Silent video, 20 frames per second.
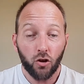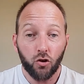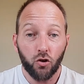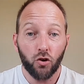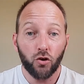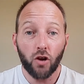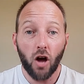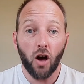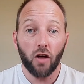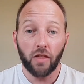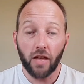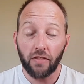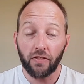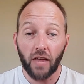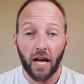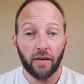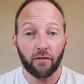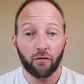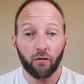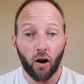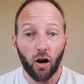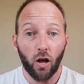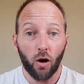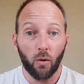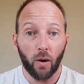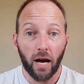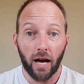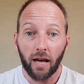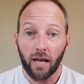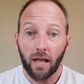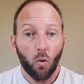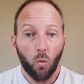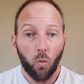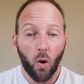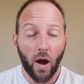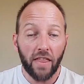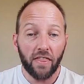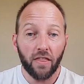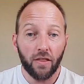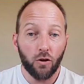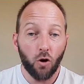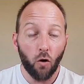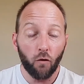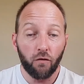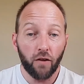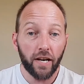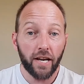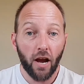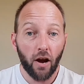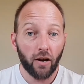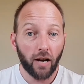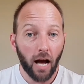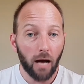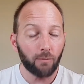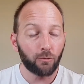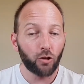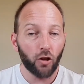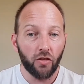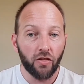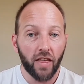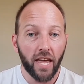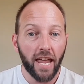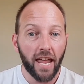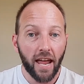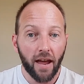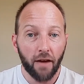you know that that follower, when your video comes on their